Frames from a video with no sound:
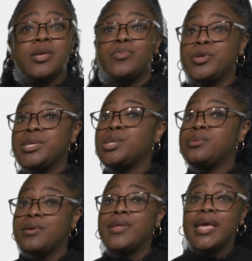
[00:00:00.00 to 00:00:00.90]
so beauty
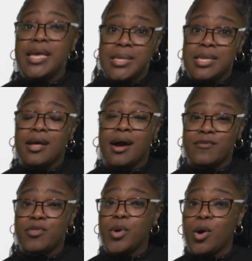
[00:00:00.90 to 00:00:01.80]
truly is in the
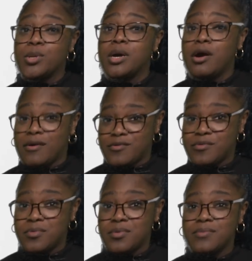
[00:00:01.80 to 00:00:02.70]
eye of the beholder
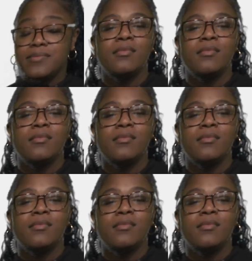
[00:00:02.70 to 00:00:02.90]
after all.